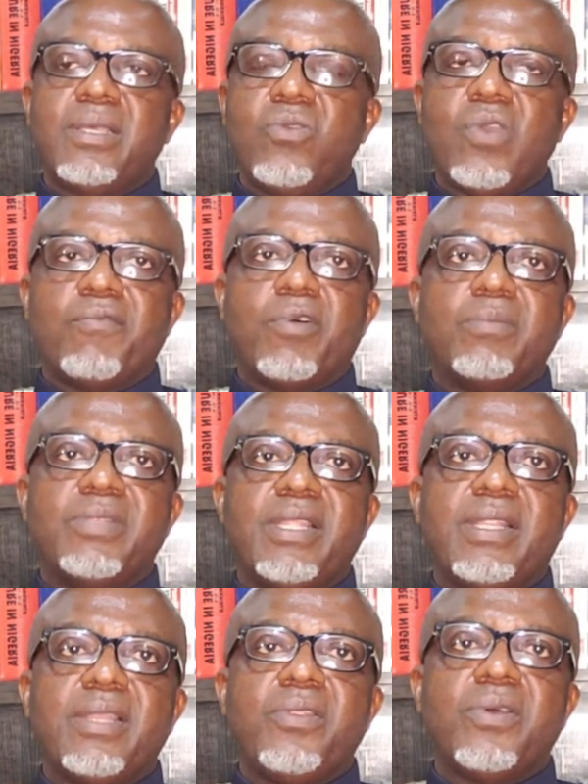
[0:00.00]
you have
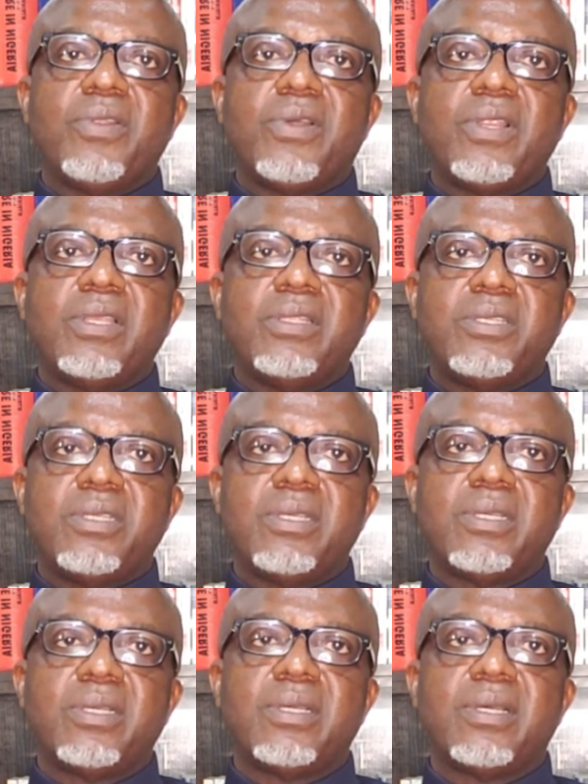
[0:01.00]
updated your knowledge
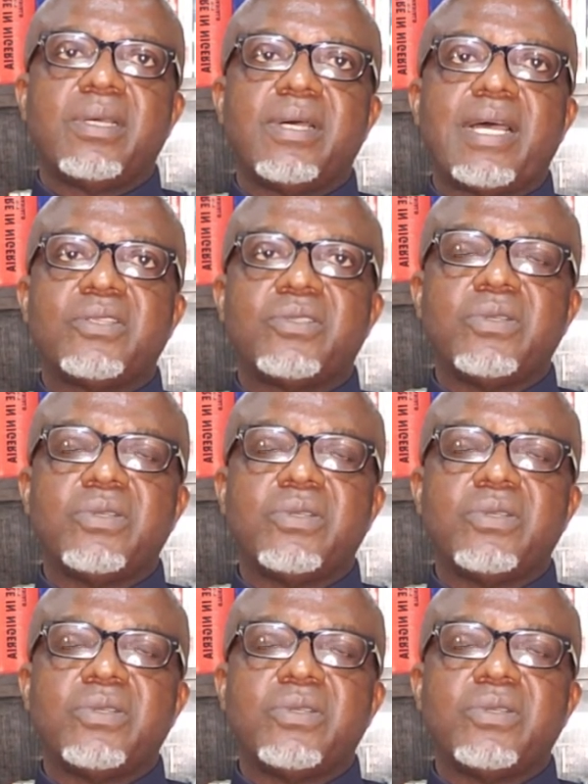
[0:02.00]
as